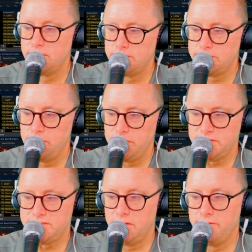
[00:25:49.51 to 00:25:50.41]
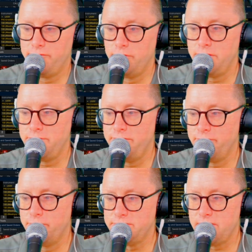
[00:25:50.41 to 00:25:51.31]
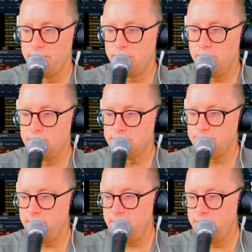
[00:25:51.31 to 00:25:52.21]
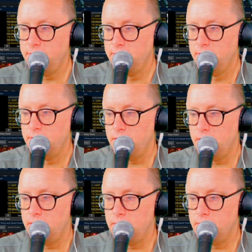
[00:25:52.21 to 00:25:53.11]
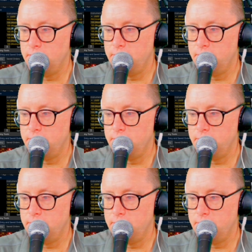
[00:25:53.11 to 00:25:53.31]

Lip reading: So you could sell the 43.47 call spread at